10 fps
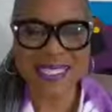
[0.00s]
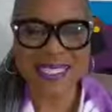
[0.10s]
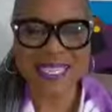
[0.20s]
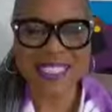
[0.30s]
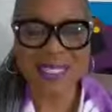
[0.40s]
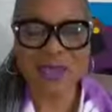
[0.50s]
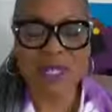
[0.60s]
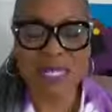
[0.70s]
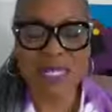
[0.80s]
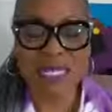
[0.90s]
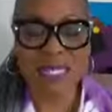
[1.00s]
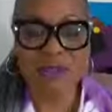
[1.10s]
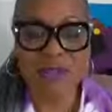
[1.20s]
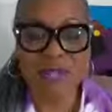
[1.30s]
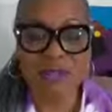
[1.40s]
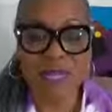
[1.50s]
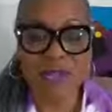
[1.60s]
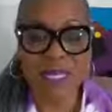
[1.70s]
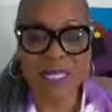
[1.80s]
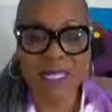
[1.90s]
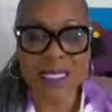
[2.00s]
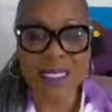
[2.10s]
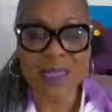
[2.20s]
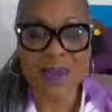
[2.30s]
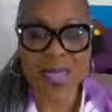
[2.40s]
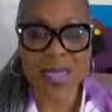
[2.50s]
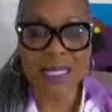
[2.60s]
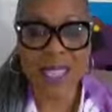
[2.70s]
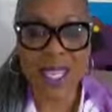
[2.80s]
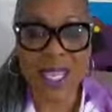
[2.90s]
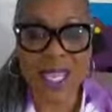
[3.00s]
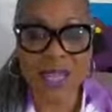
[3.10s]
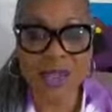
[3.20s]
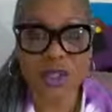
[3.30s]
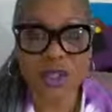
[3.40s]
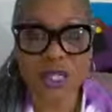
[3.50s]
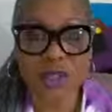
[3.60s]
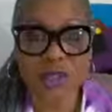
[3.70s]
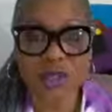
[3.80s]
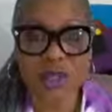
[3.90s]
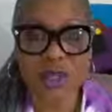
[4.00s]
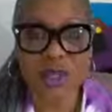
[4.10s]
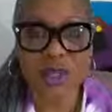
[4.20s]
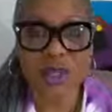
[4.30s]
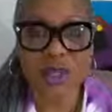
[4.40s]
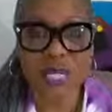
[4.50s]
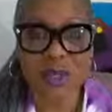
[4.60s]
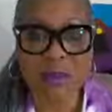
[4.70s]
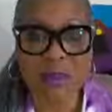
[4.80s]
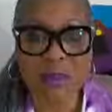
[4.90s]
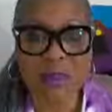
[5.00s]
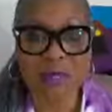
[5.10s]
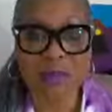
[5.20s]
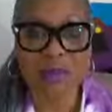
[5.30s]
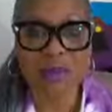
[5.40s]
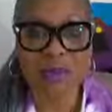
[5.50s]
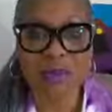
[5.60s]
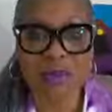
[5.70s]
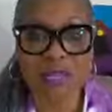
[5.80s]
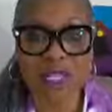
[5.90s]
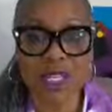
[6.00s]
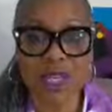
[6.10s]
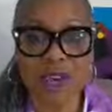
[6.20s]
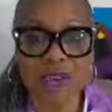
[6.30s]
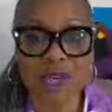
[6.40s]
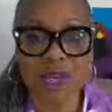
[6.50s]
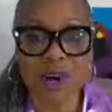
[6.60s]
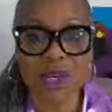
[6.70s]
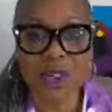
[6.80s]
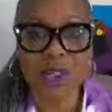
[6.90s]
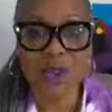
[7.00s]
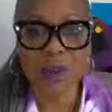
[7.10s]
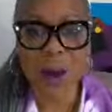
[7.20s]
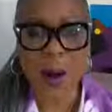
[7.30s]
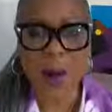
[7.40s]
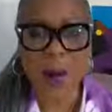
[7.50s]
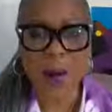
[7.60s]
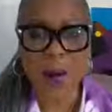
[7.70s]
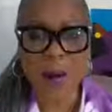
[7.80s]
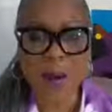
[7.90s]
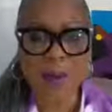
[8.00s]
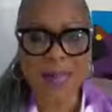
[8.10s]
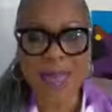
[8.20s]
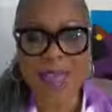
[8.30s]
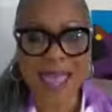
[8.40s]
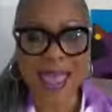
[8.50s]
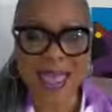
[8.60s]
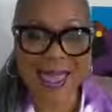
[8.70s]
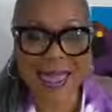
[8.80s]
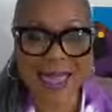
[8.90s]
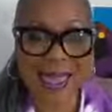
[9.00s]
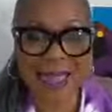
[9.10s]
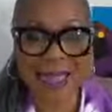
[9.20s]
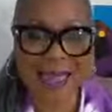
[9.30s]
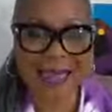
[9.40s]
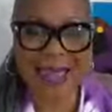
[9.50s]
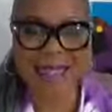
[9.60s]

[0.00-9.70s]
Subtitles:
And Renee says, one of my mentees who has had her share of struggles was able to be approved for her new home. Yay!